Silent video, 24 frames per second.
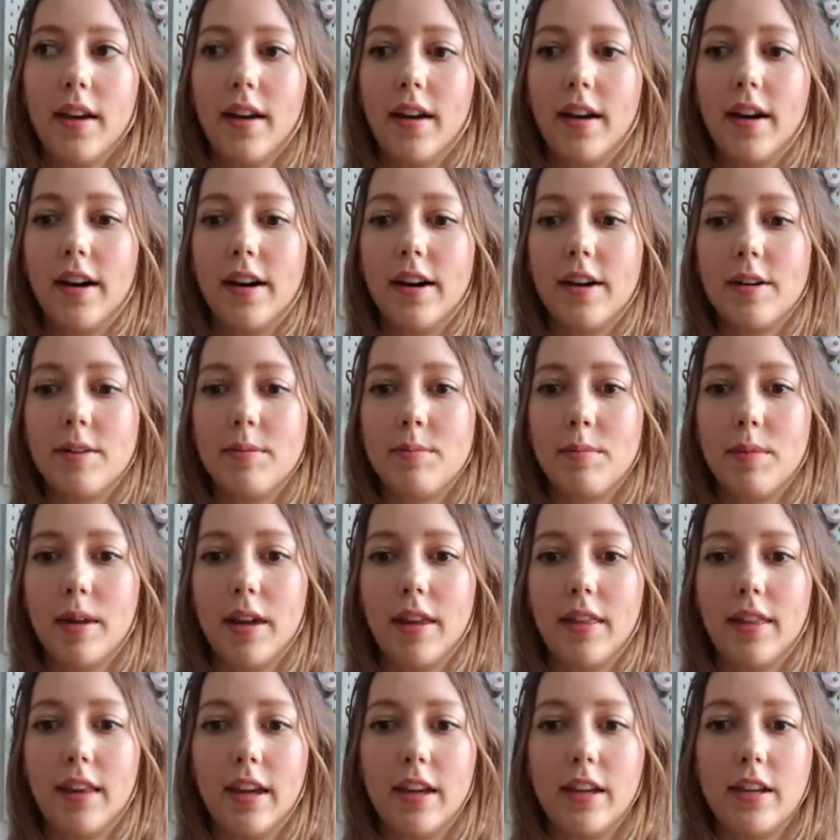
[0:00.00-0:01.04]
Um,
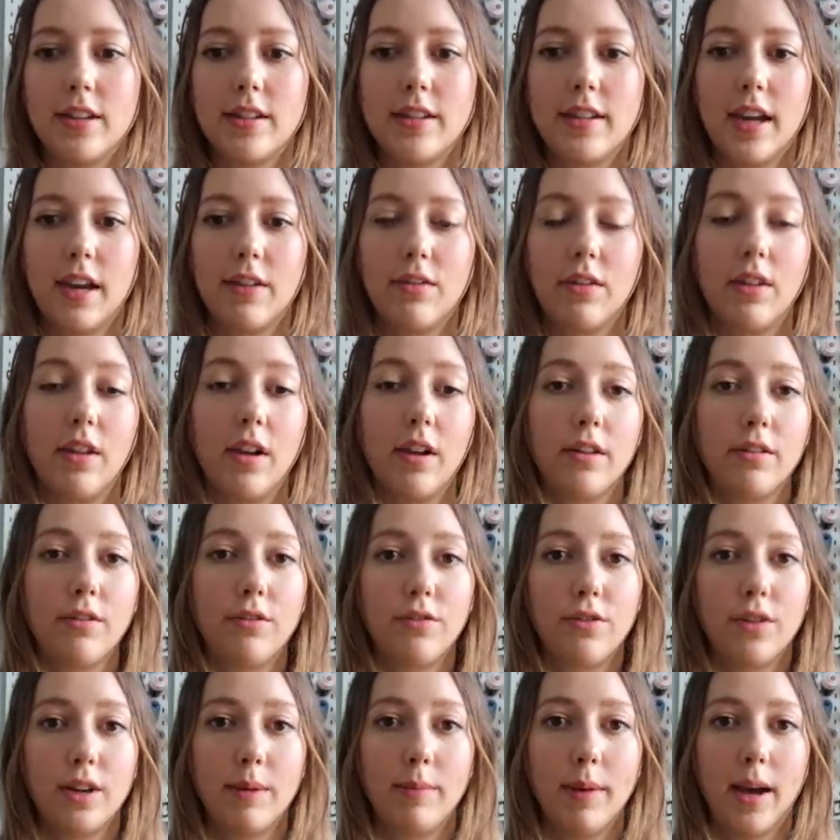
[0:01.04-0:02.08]
they just have a lot of
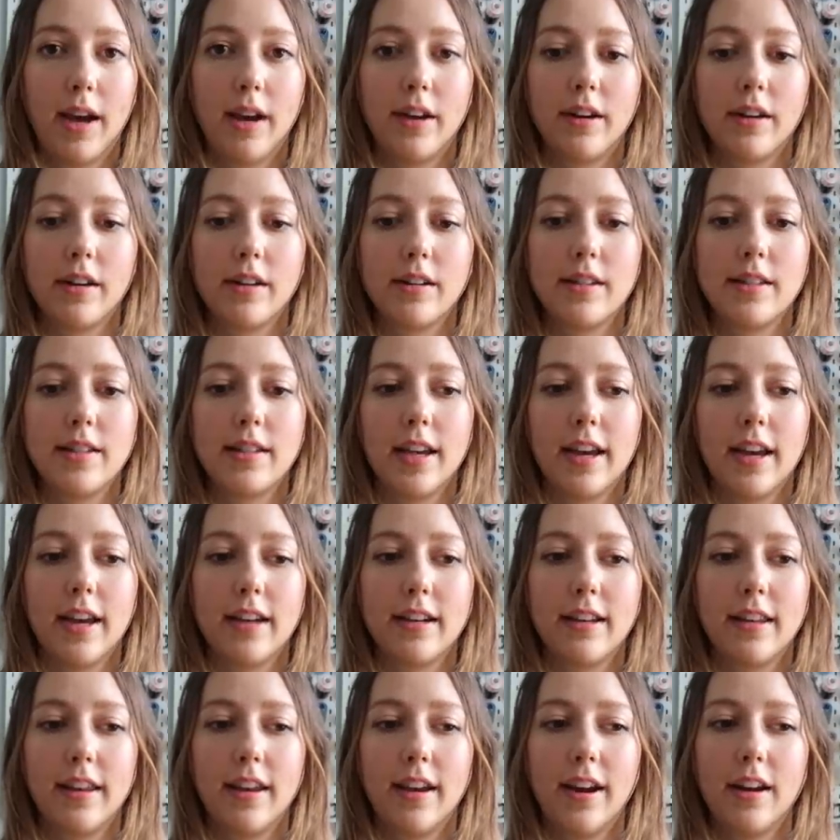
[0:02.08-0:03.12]
free patterns
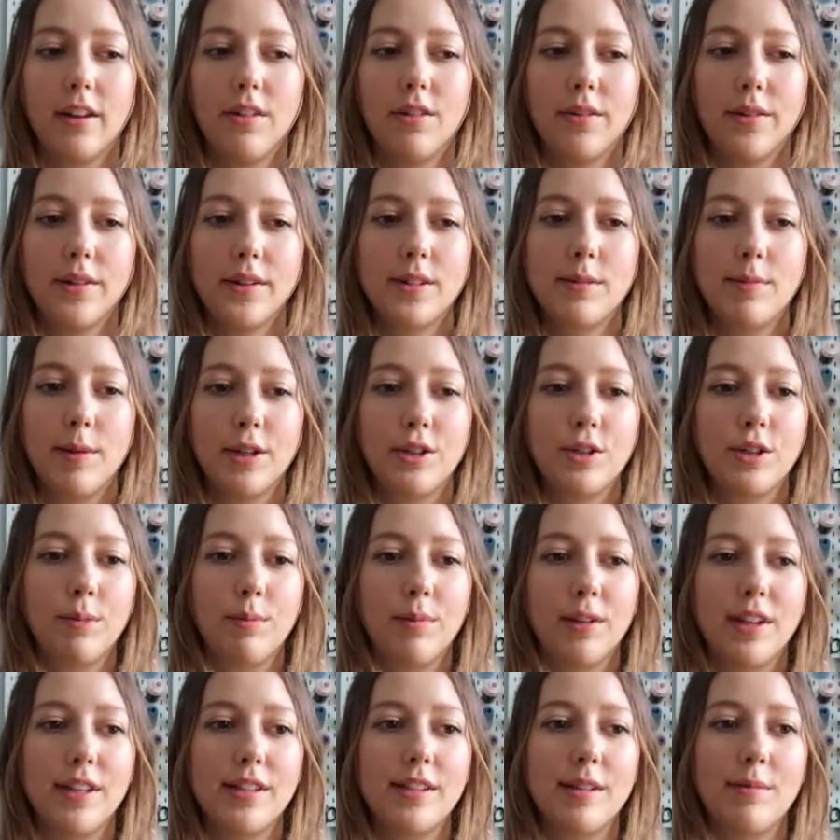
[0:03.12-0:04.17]
and they kind of hold a special
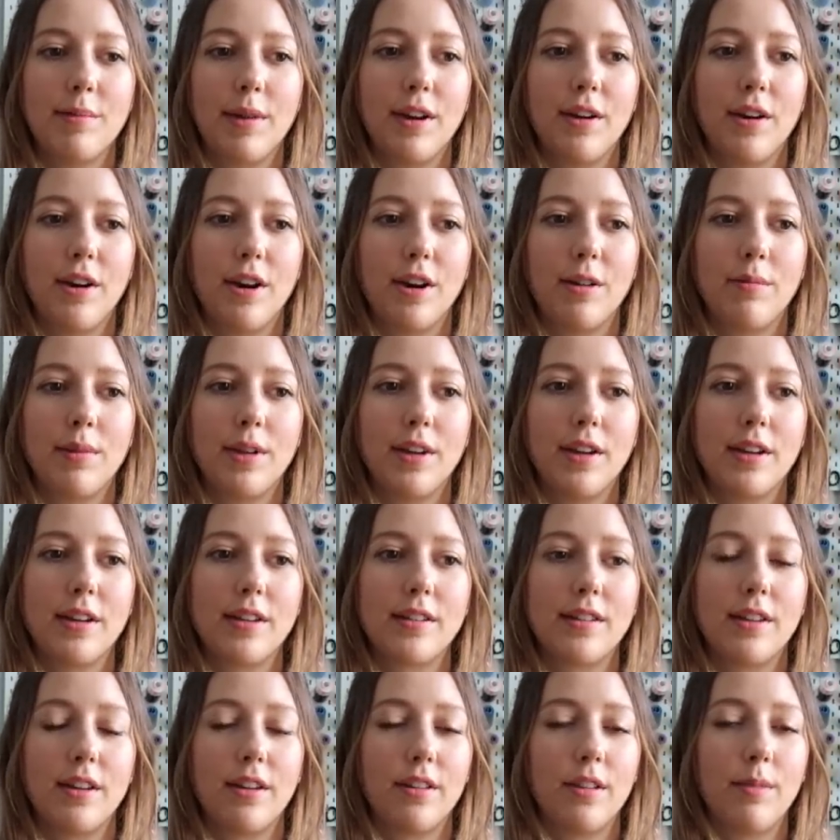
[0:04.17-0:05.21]
place in my heart
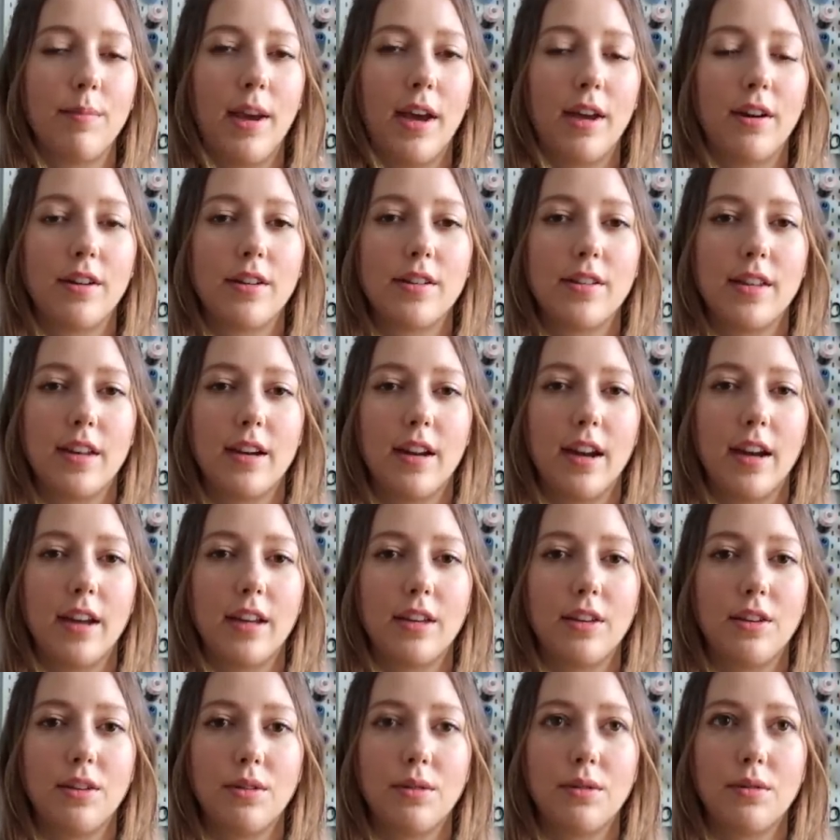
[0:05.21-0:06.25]
because they're the patterns that I
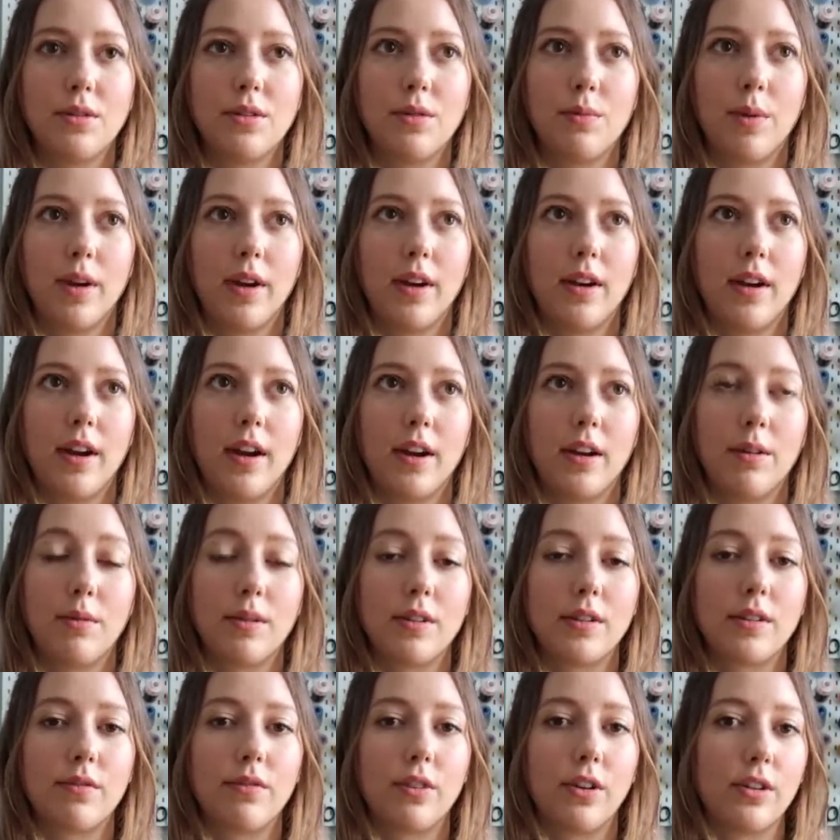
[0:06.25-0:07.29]
used when I
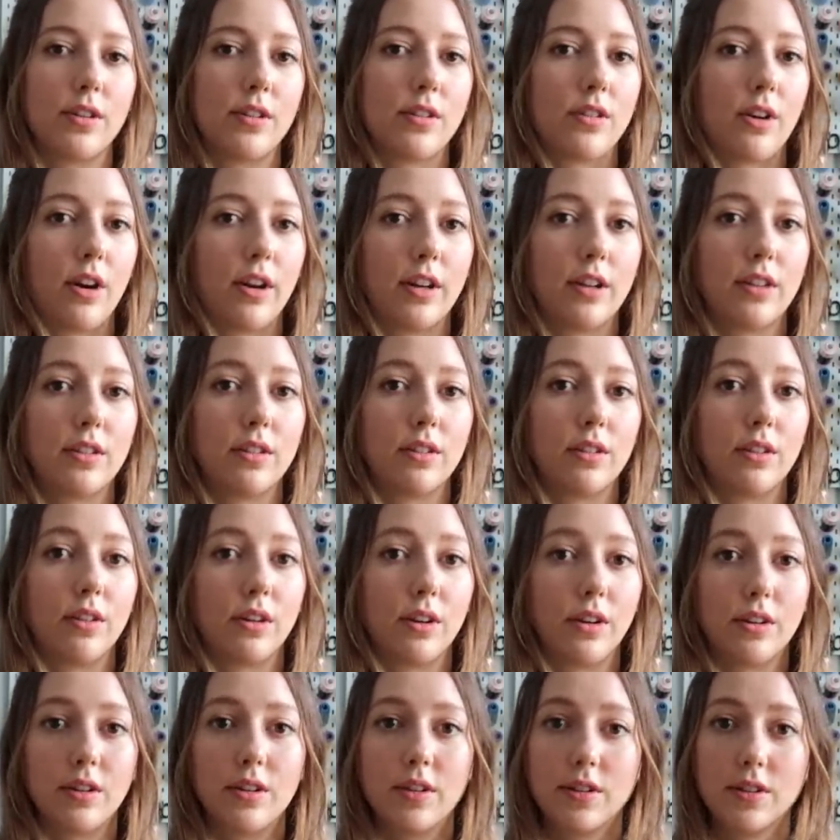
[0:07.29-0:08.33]
was first starting to
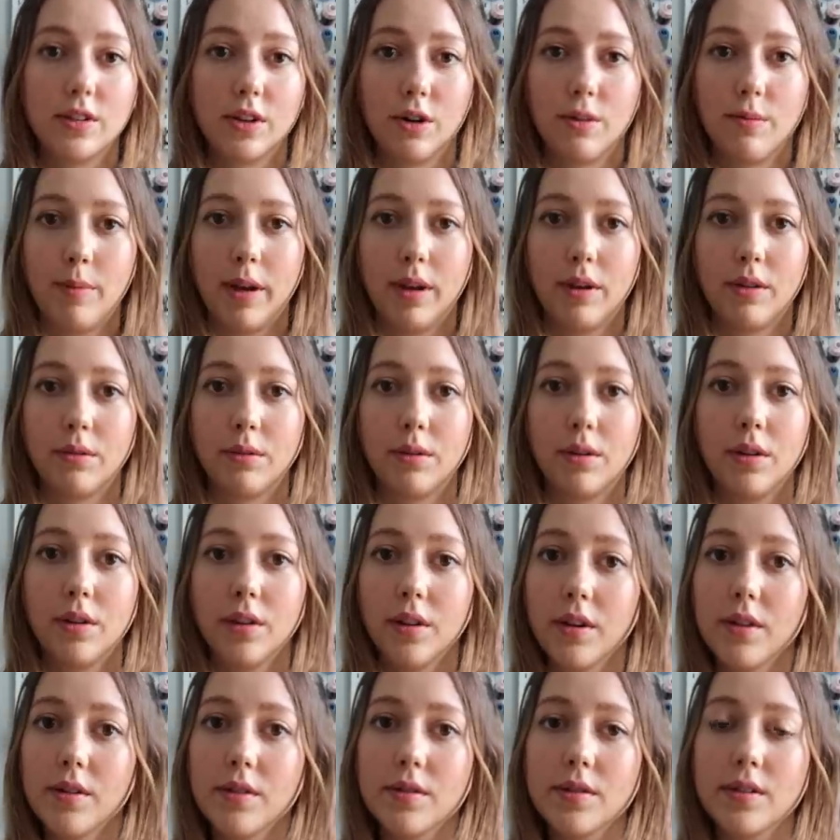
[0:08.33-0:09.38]
learn to sew my own
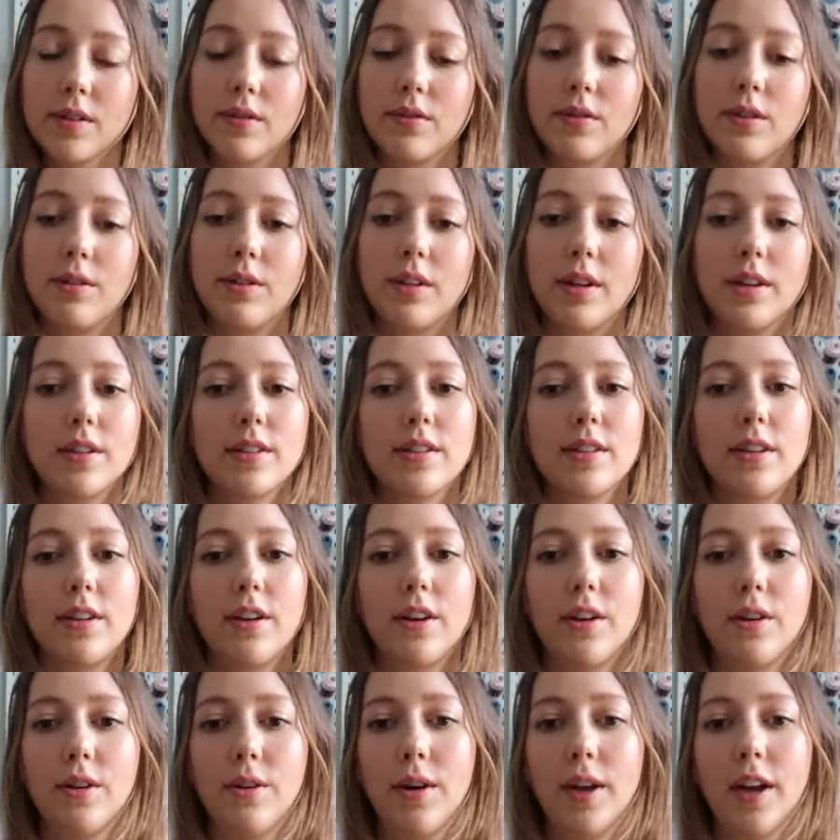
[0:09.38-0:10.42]
clothes a few years
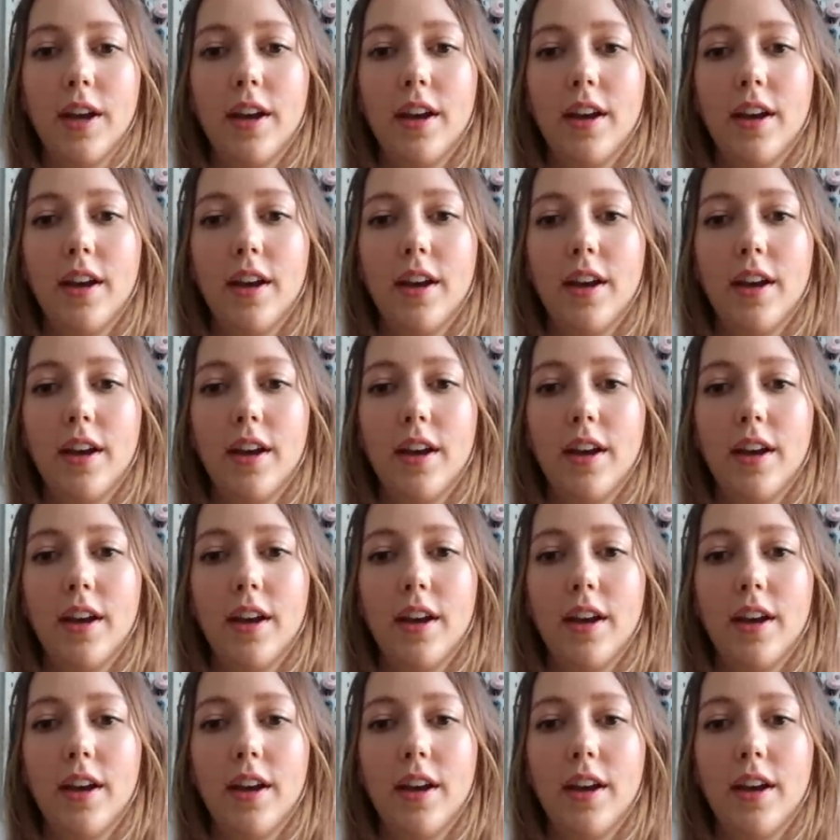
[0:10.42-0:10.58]
ago.